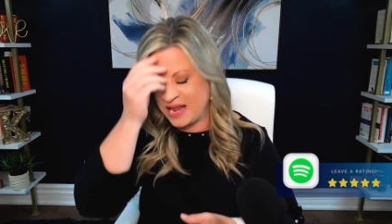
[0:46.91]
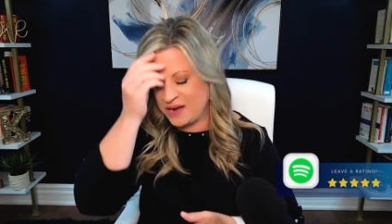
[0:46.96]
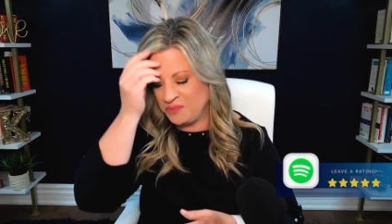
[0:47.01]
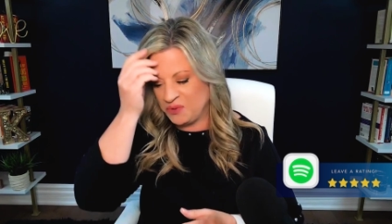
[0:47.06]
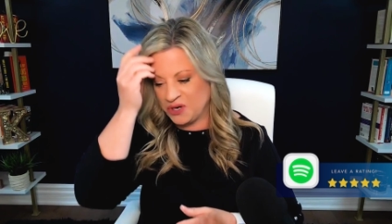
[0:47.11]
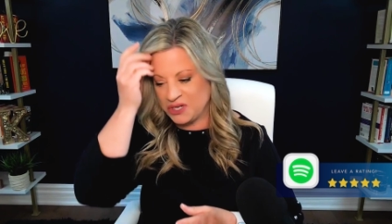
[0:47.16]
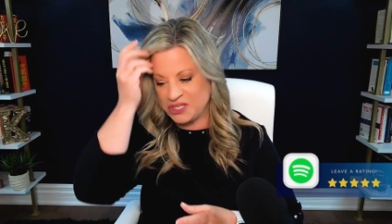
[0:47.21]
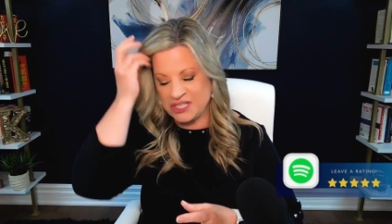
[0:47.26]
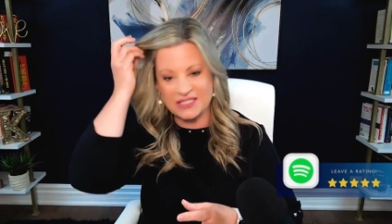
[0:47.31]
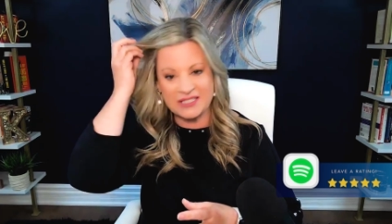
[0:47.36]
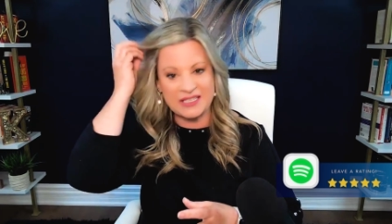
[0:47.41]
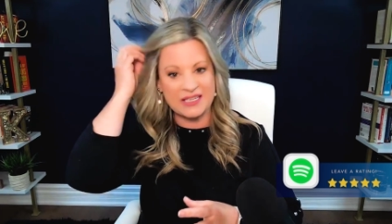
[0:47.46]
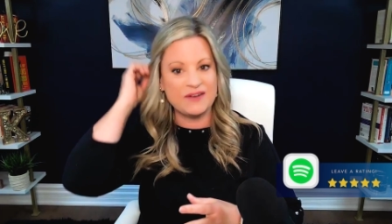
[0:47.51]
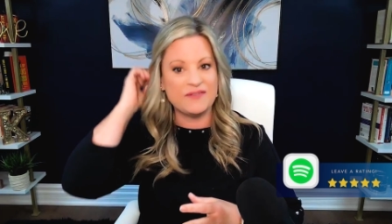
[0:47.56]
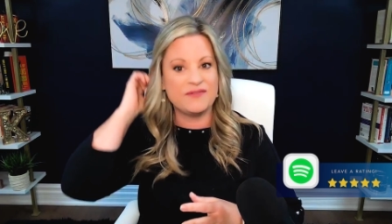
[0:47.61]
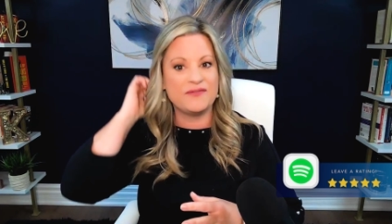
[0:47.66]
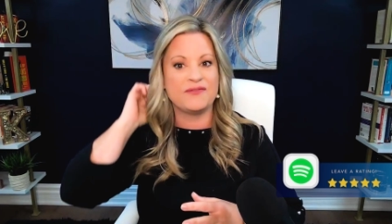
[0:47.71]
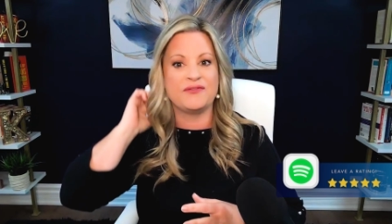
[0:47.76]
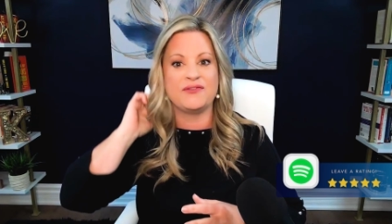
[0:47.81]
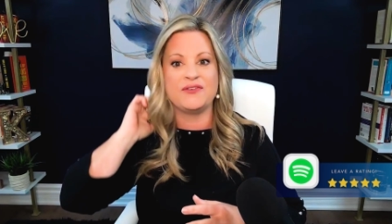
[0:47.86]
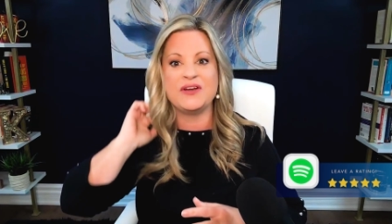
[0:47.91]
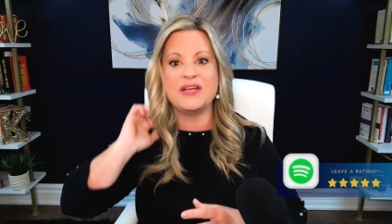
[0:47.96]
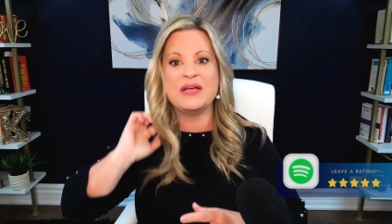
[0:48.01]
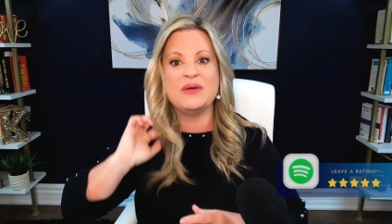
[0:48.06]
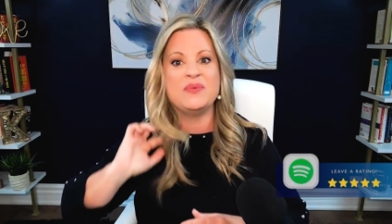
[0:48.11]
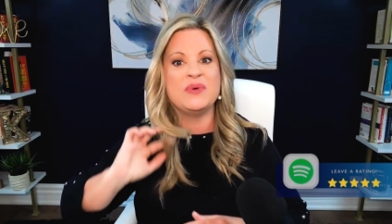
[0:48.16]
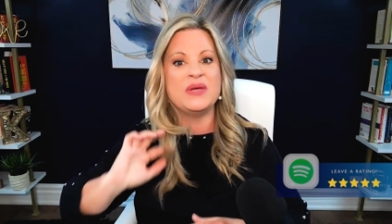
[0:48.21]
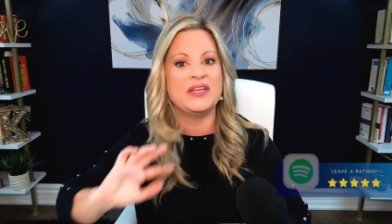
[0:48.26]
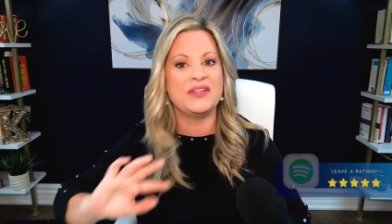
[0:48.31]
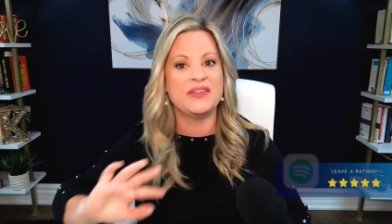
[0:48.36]
And we're just going to
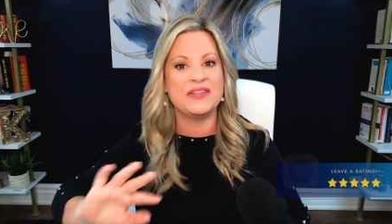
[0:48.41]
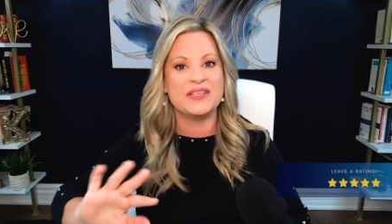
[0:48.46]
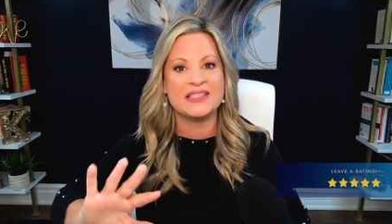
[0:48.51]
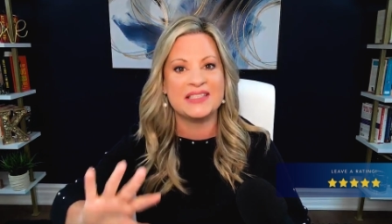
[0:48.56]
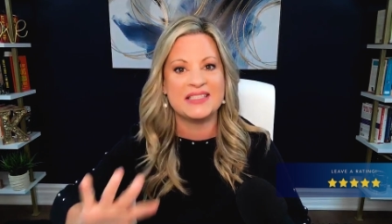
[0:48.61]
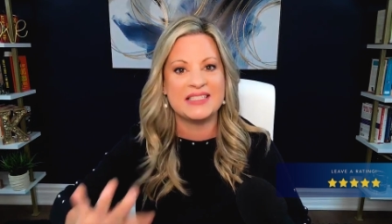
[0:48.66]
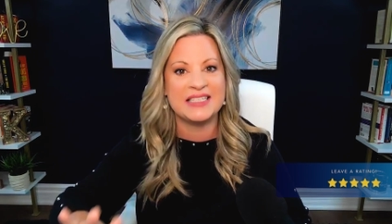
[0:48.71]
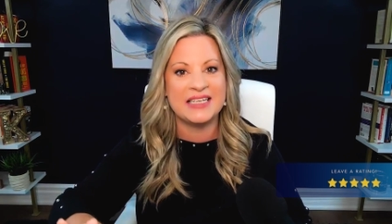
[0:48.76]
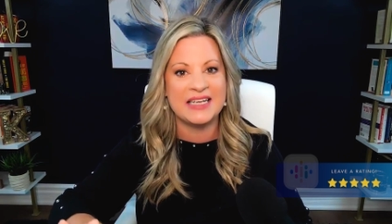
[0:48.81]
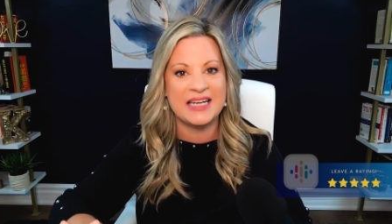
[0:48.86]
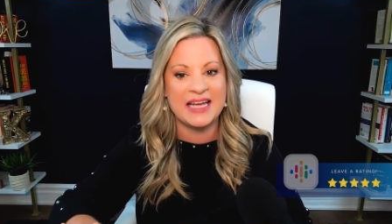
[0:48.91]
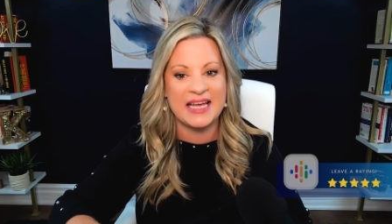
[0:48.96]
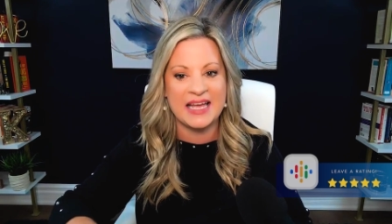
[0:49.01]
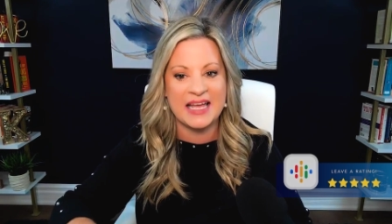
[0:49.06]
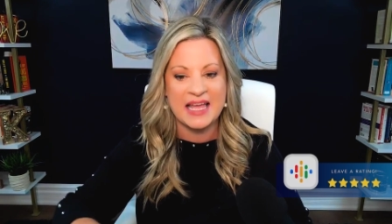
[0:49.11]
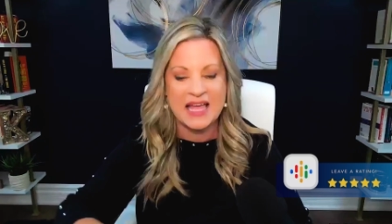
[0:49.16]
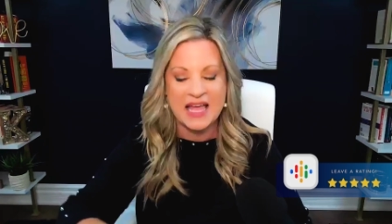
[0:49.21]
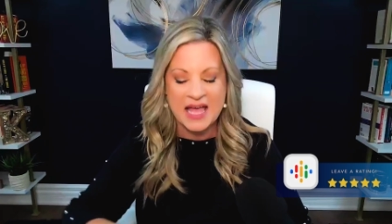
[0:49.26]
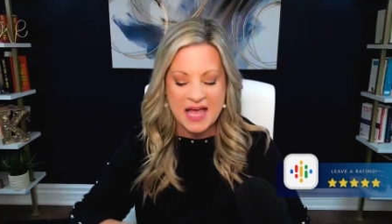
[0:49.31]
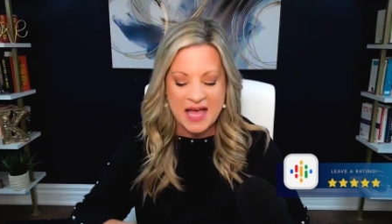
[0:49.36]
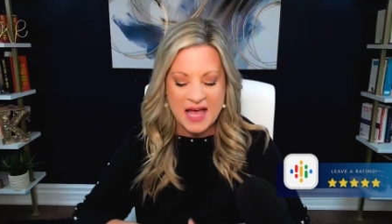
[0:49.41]
freewheel this today.